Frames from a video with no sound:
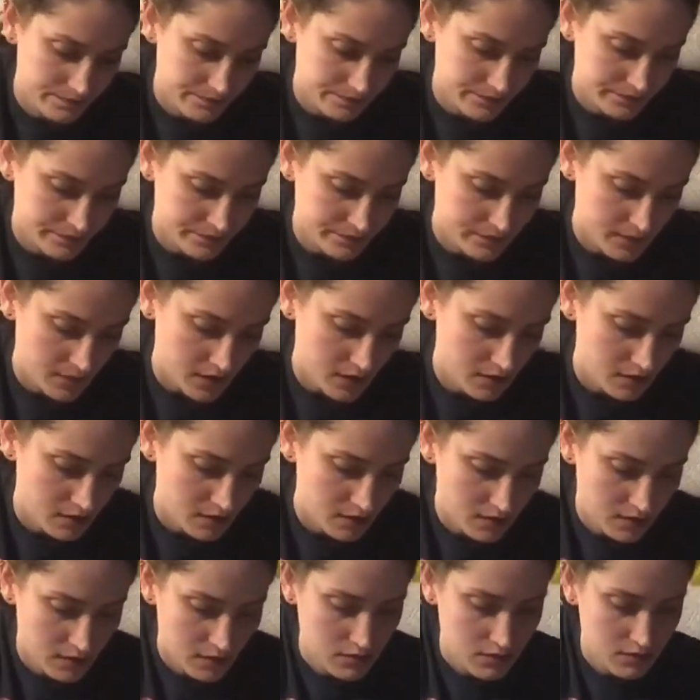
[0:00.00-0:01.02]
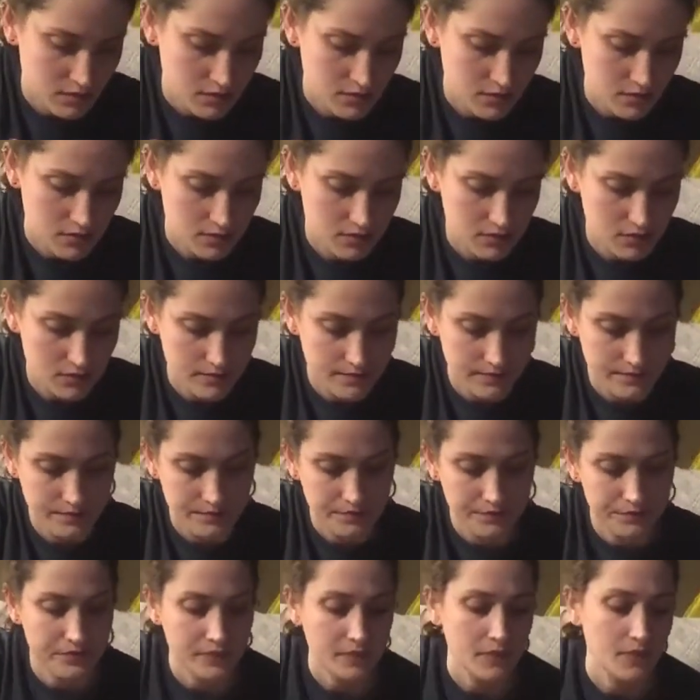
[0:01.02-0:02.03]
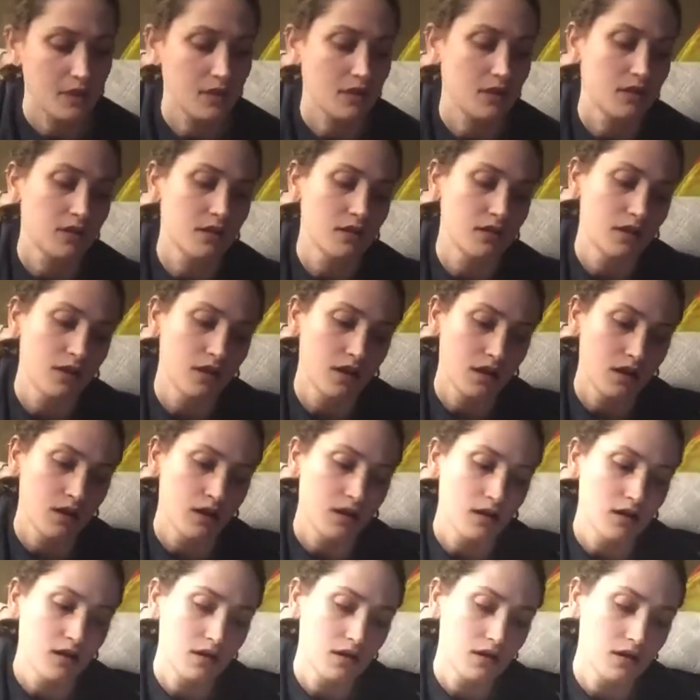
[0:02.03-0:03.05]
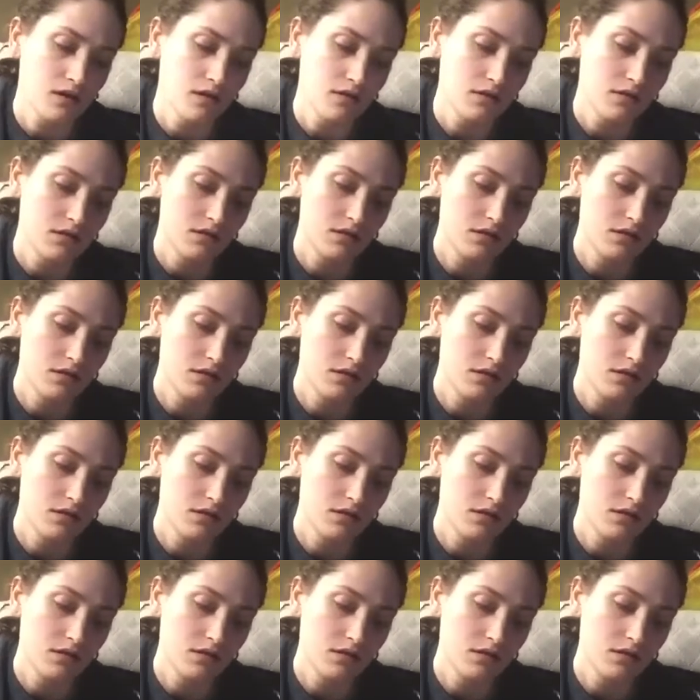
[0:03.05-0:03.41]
(silence)